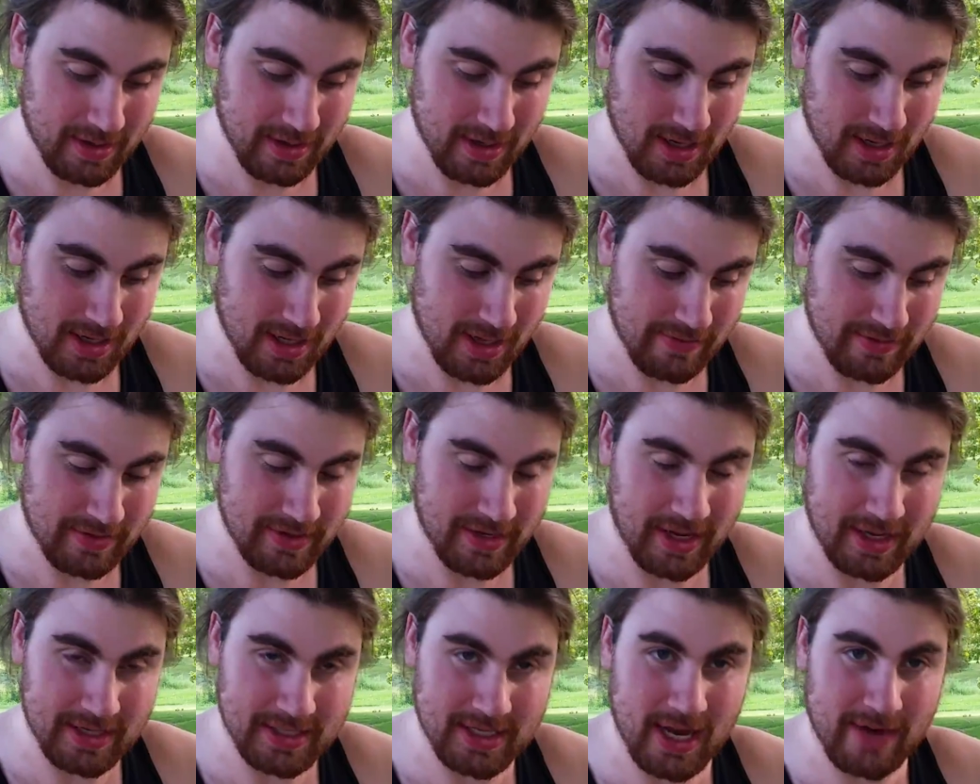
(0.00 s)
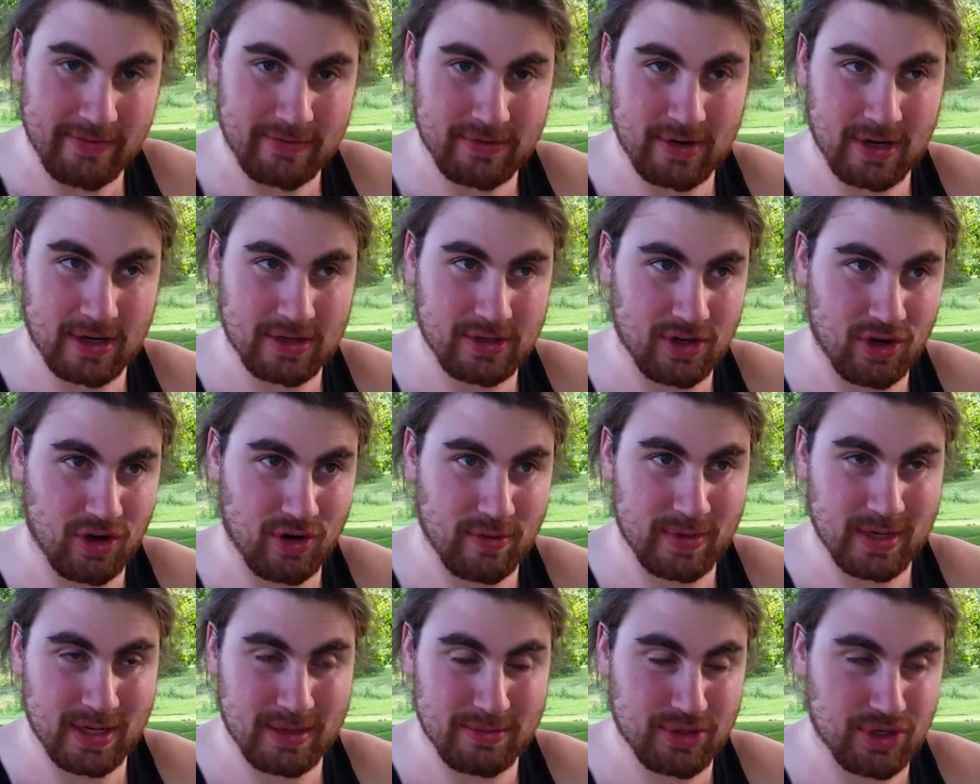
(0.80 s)
11 days after
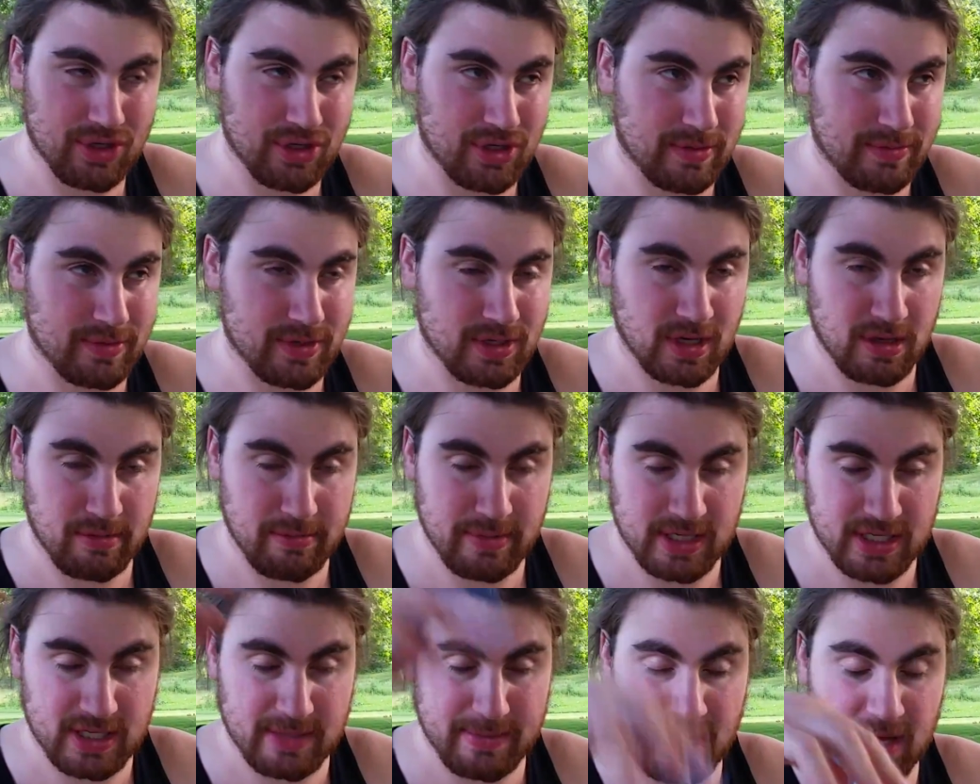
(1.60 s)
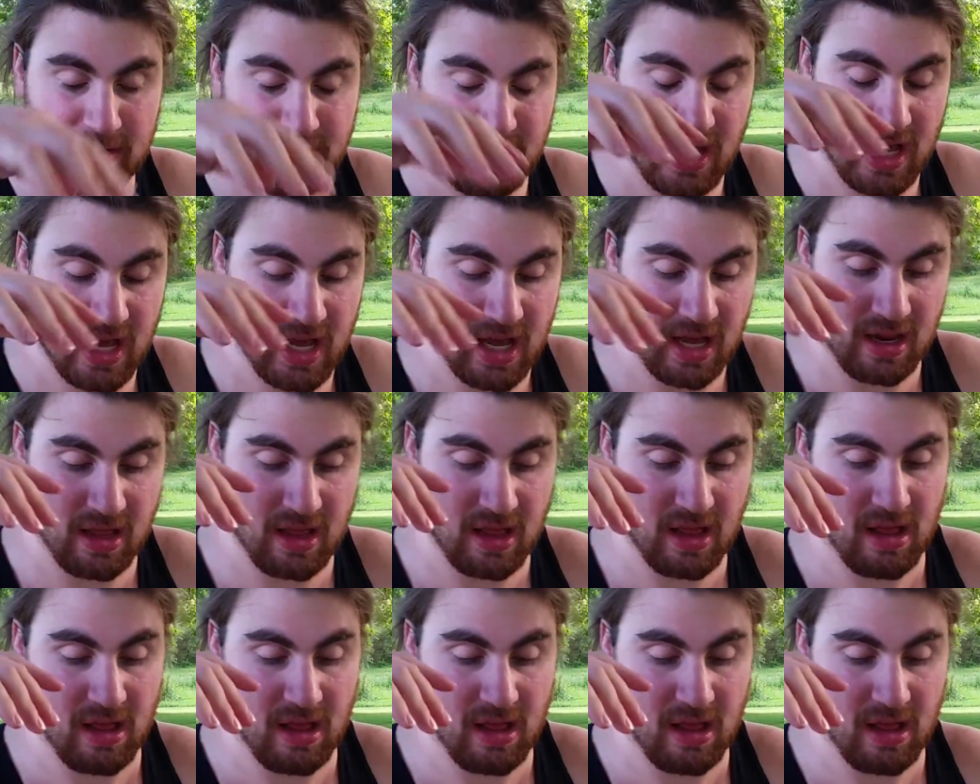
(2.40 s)
October, and I'm sure someone's going to bitch about that.